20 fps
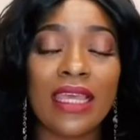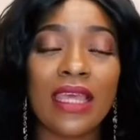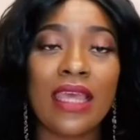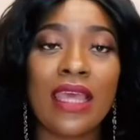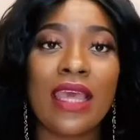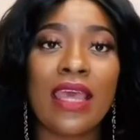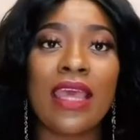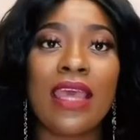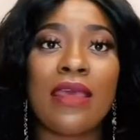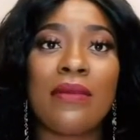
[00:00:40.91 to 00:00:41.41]

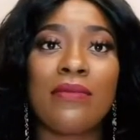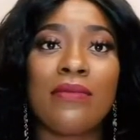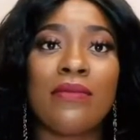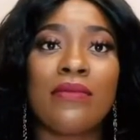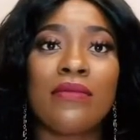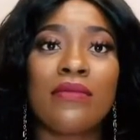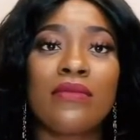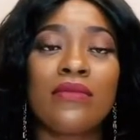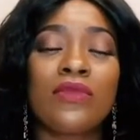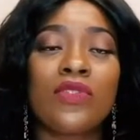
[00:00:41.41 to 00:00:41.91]

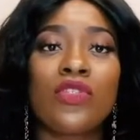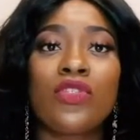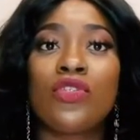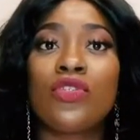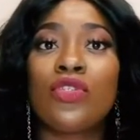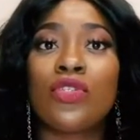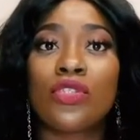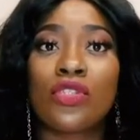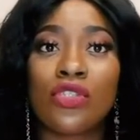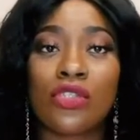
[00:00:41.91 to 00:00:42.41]
to do your
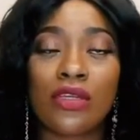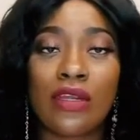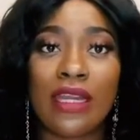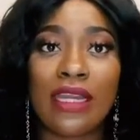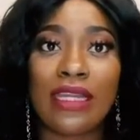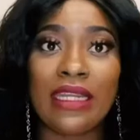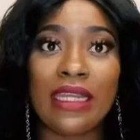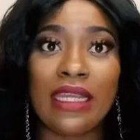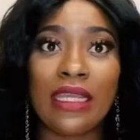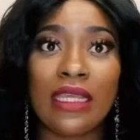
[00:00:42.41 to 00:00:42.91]

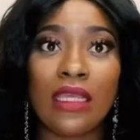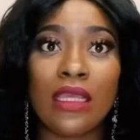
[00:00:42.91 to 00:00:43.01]
training.